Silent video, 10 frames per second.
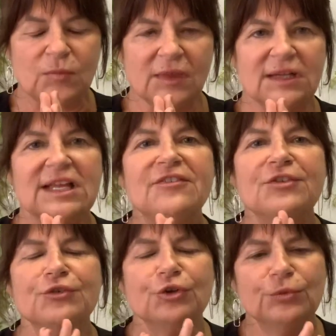I left
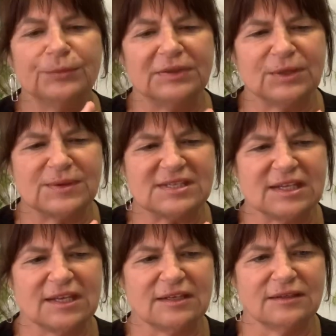the room and I was
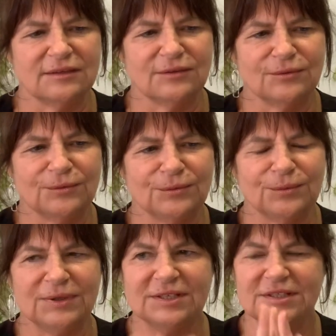thinking,
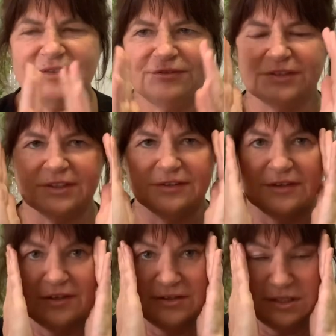where did the frickin'
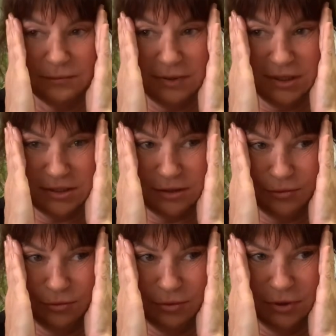13 minutes go?